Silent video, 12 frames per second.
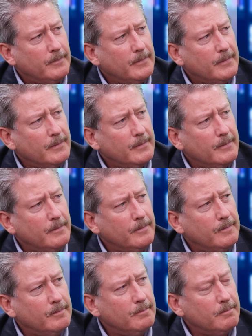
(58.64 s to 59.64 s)

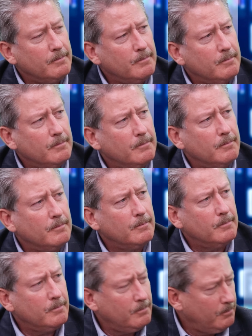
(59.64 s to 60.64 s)

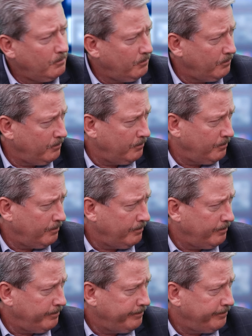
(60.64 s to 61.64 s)

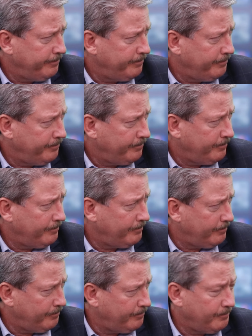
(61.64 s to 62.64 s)

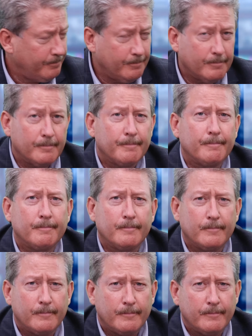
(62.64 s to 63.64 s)

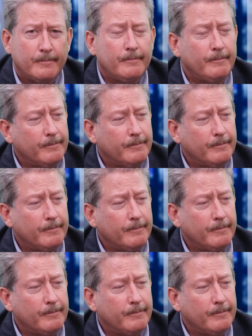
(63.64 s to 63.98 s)
[no speech]